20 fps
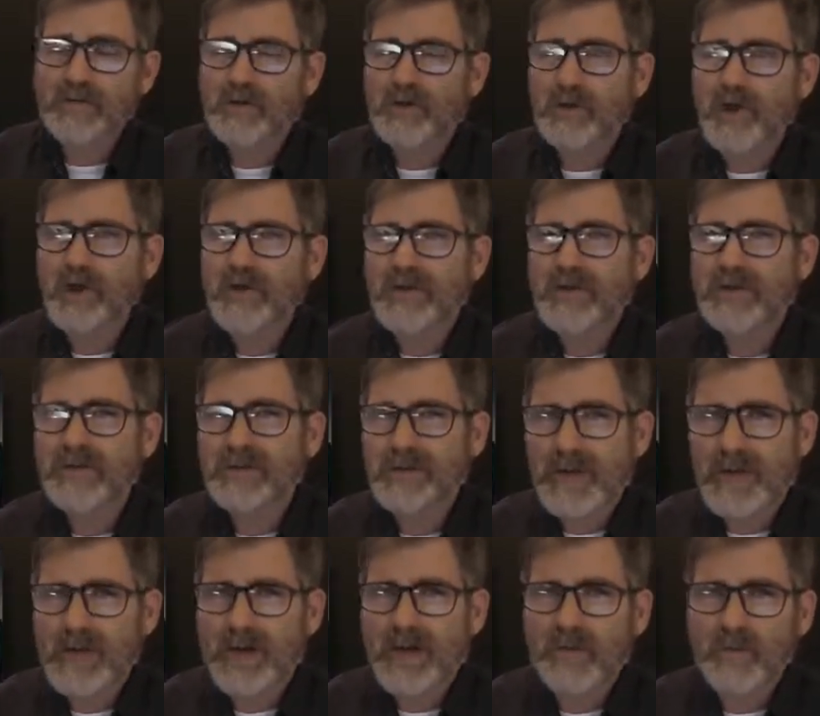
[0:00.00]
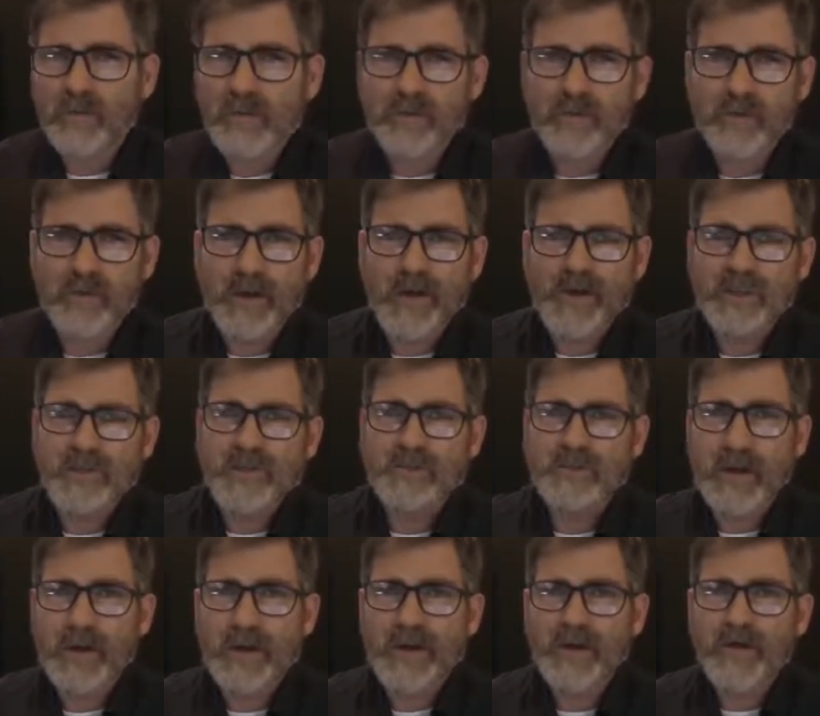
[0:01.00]
loaded down with
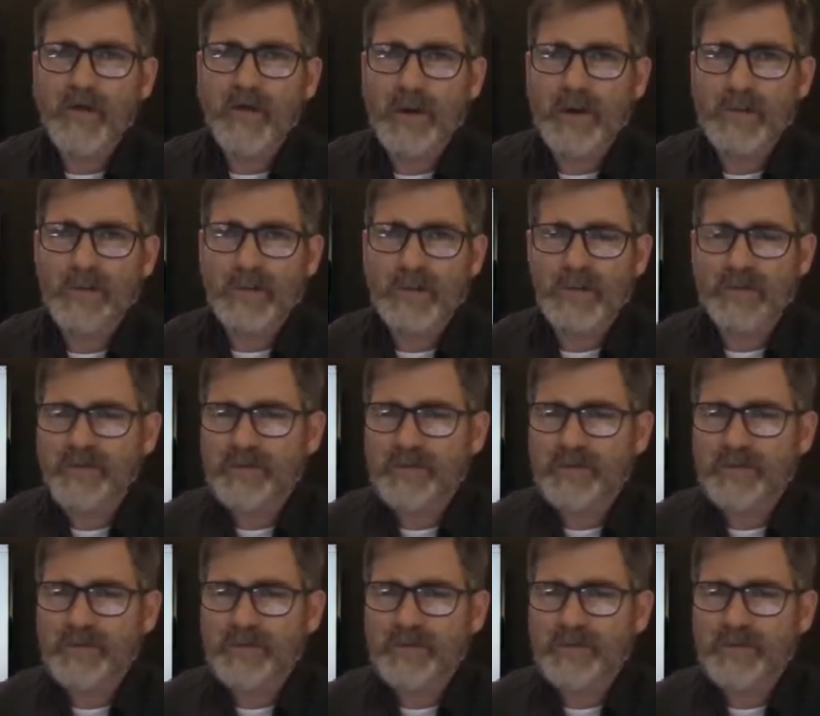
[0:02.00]
Russian-made equipment,